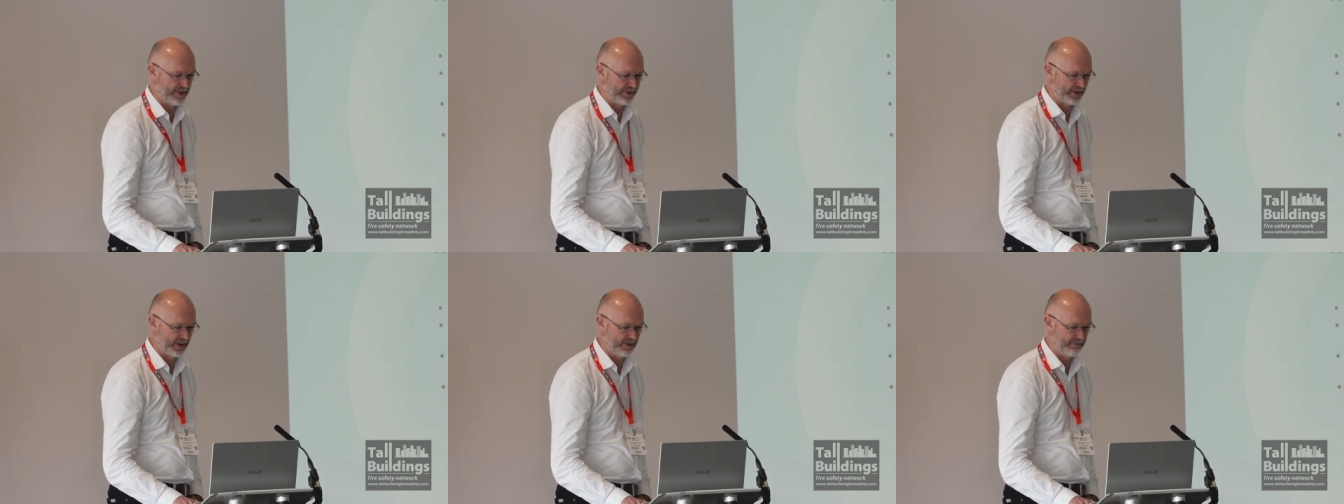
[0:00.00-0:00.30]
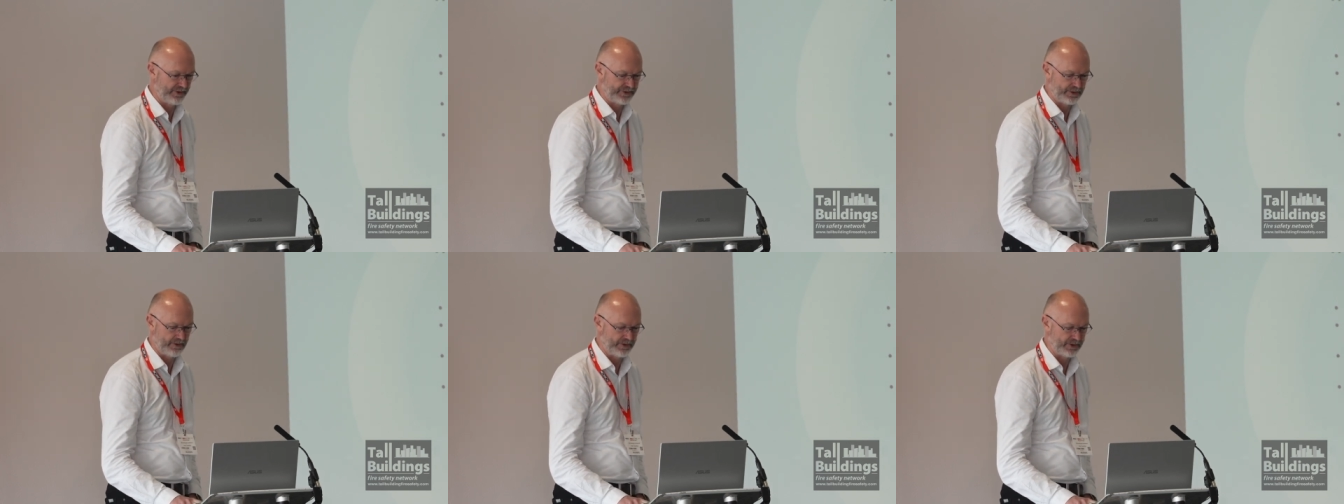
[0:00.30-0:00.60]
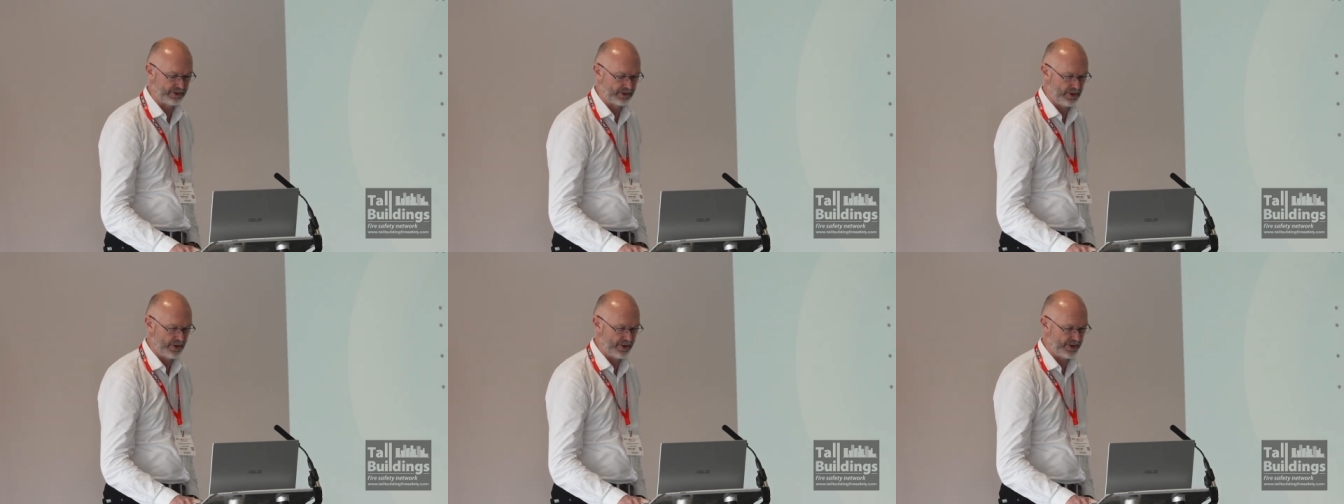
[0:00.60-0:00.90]
So Risk
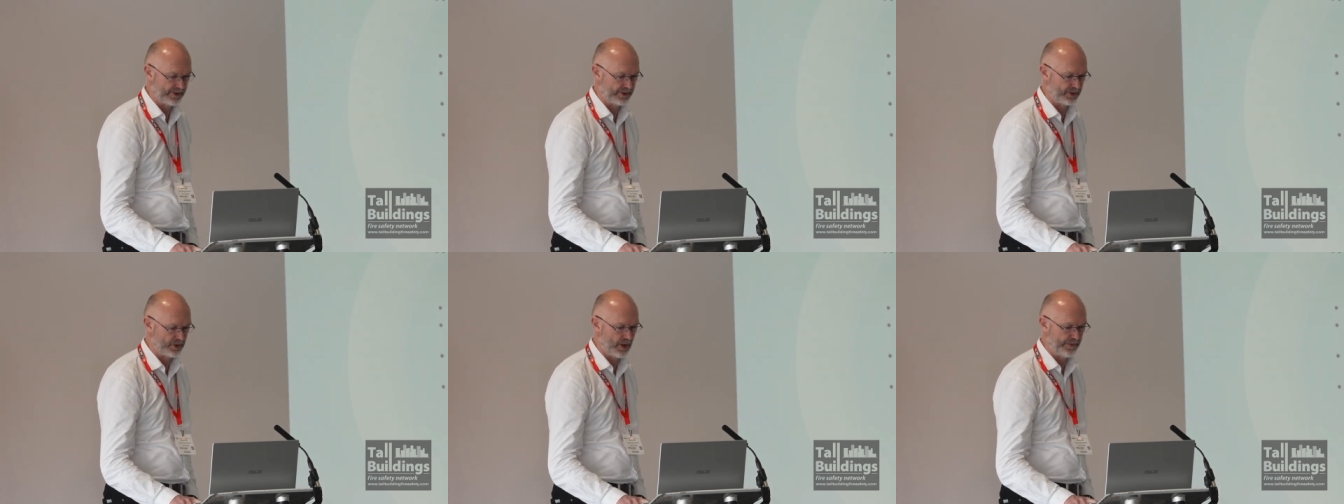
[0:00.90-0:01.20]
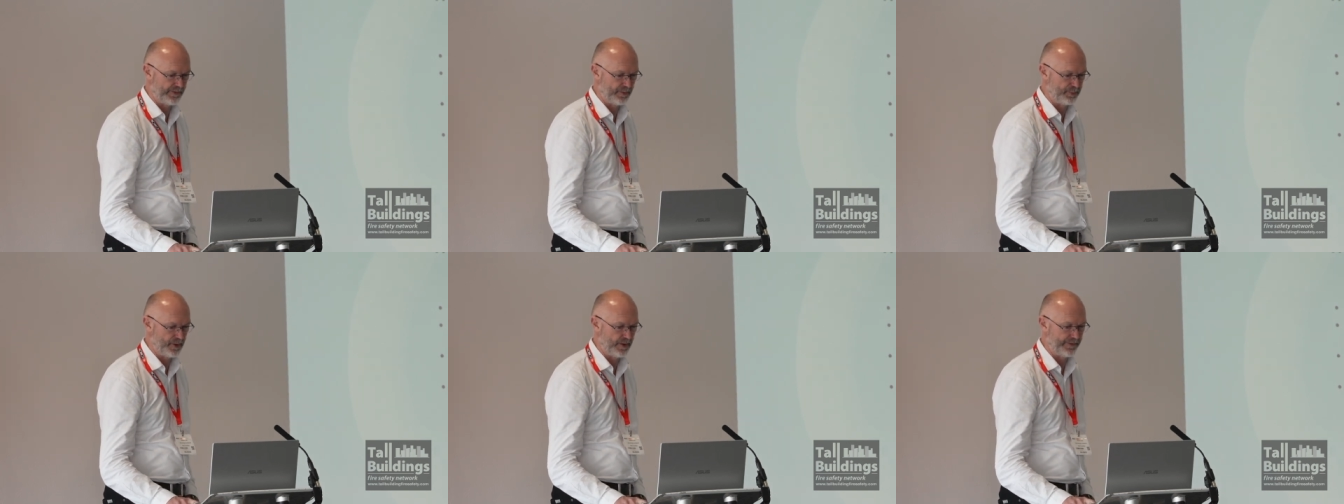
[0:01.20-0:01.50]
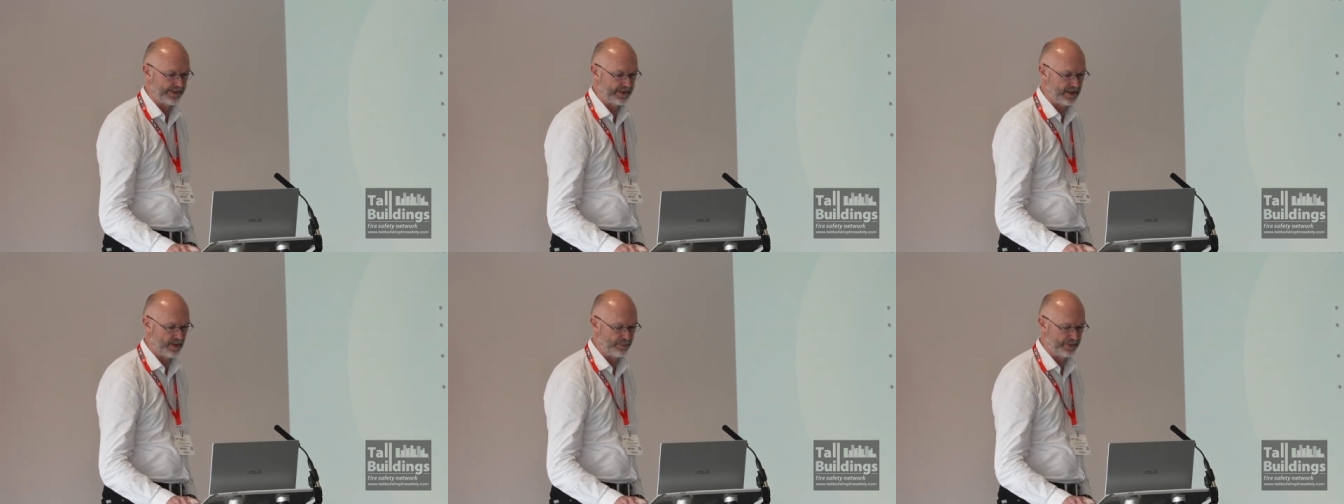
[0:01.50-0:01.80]
Resolution is a
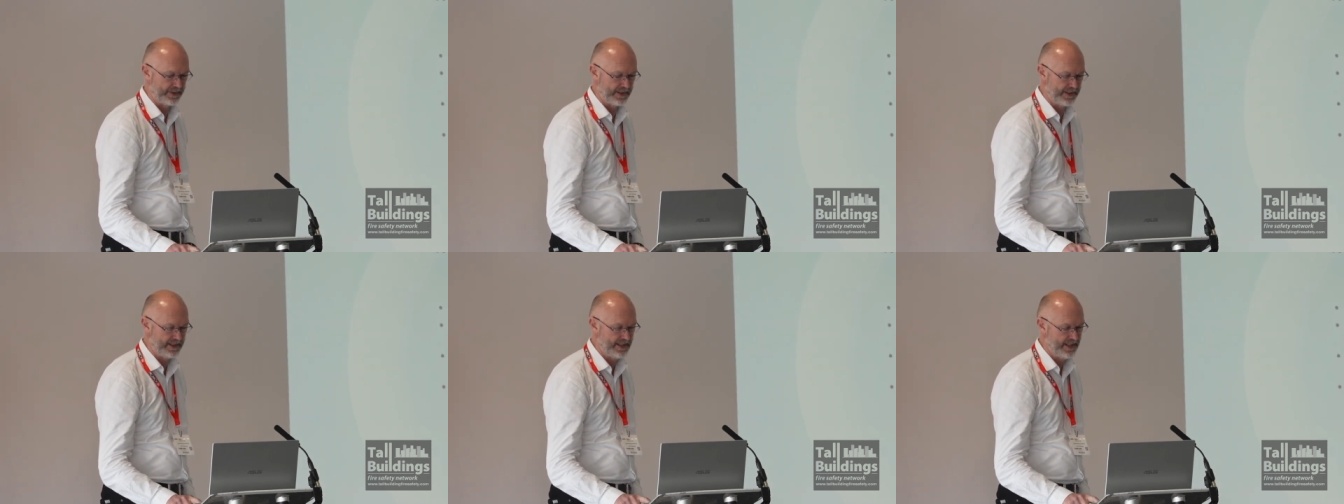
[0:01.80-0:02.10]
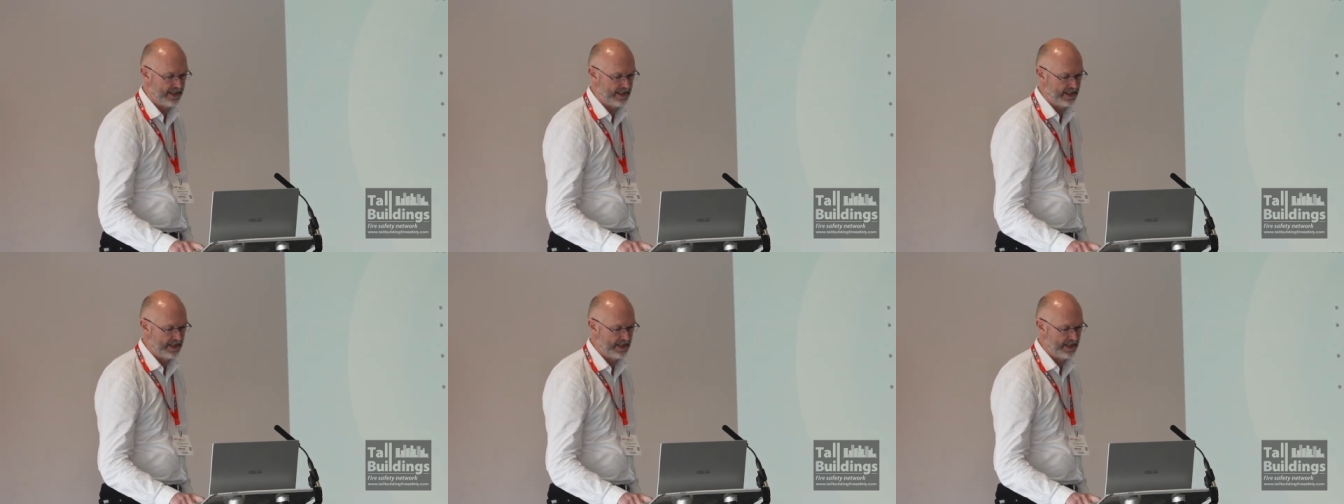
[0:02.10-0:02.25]
not-for-profit company.